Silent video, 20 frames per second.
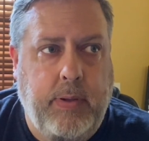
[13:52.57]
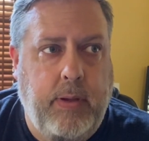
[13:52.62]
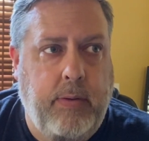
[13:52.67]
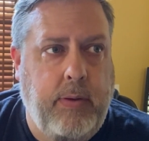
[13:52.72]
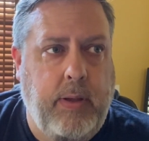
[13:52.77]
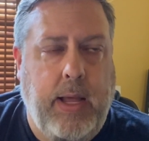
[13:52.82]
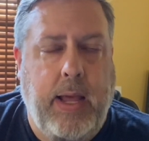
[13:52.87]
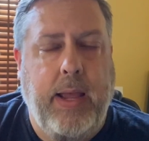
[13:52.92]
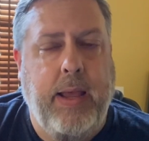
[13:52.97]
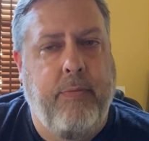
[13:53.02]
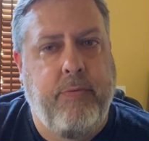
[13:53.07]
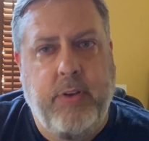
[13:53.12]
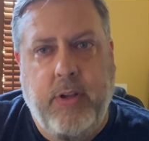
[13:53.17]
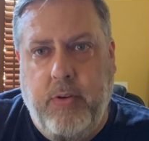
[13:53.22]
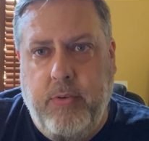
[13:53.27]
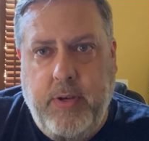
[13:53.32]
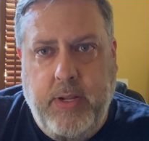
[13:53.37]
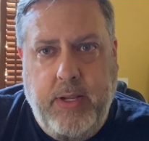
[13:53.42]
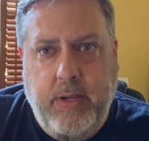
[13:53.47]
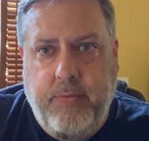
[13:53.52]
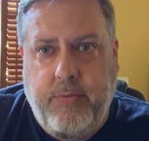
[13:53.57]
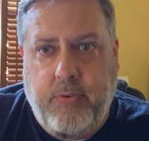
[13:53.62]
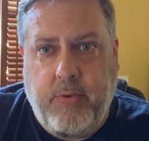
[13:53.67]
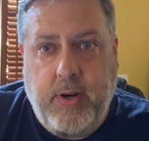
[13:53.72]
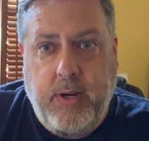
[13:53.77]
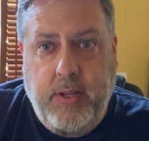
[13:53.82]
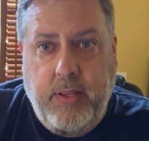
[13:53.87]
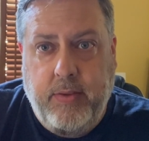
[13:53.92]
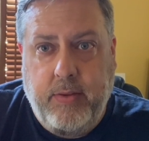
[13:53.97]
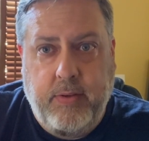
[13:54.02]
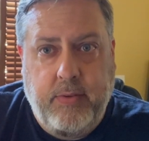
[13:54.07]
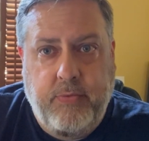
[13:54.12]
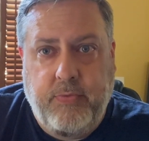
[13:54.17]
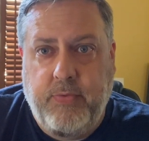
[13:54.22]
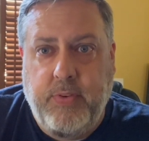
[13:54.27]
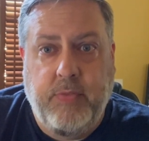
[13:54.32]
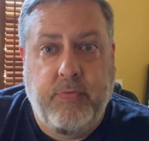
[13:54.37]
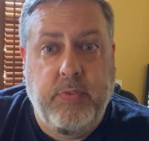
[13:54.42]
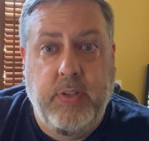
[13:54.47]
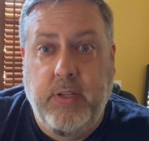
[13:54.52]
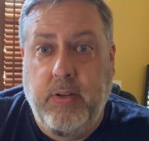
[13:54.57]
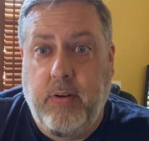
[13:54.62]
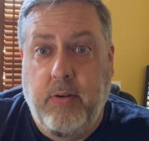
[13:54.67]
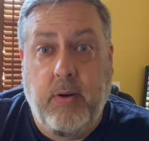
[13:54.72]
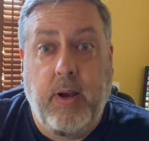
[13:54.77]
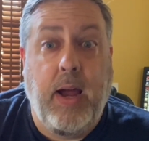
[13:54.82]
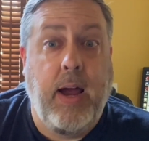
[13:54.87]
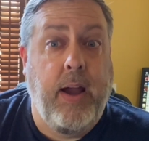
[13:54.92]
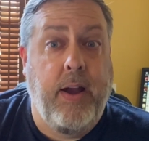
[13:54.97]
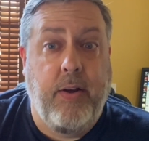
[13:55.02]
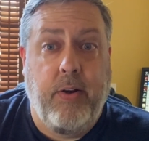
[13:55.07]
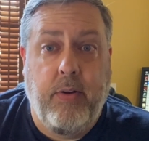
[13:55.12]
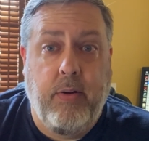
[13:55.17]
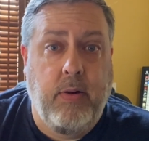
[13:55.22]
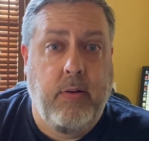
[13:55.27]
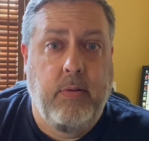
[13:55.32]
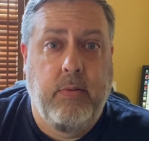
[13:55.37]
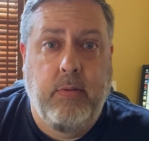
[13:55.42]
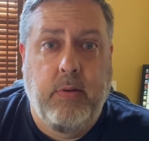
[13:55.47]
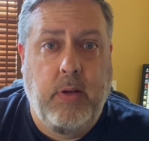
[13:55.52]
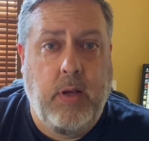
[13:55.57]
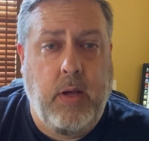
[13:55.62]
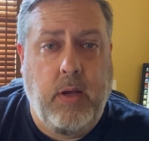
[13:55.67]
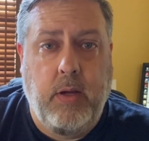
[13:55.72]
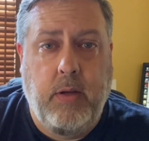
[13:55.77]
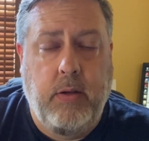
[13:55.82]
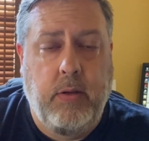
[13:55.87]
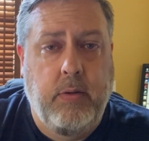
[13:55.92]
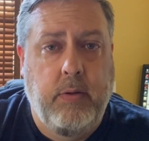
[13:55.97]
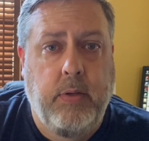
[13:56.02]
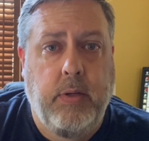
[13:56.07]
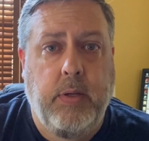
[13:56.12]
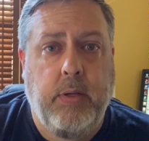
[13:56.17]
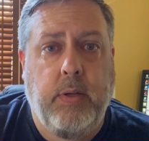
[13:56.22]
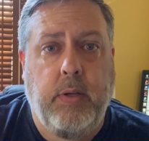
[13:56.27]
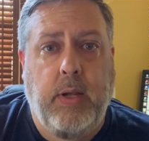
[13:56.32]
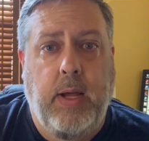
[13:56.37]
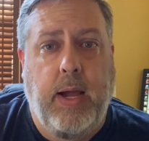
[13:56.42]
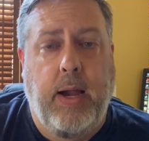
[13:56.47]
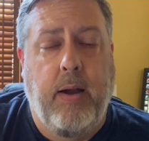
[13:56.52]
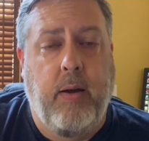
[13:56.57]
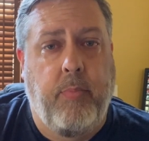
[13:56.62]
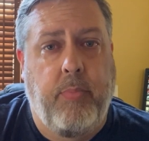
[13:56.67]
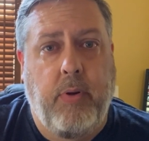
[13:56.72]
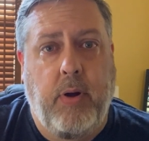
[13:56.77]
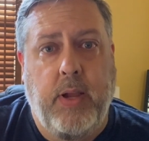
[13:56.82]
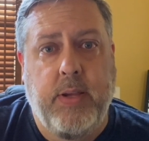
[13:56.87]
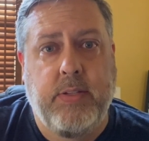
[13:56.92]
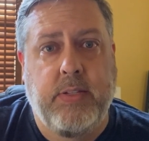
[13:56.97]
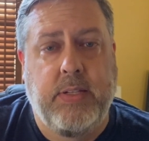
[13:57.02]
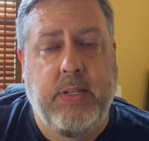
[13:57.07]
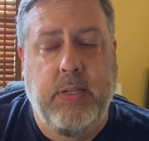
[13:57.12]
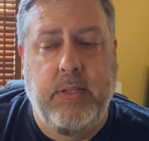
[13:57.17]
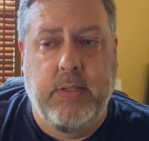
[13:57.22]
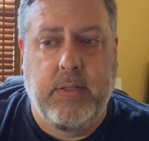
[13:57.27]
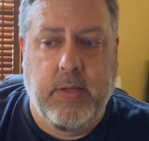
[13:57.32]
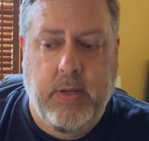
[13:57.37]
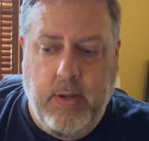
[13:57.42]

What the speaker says: I have no need for any of the 50 or higher price seats.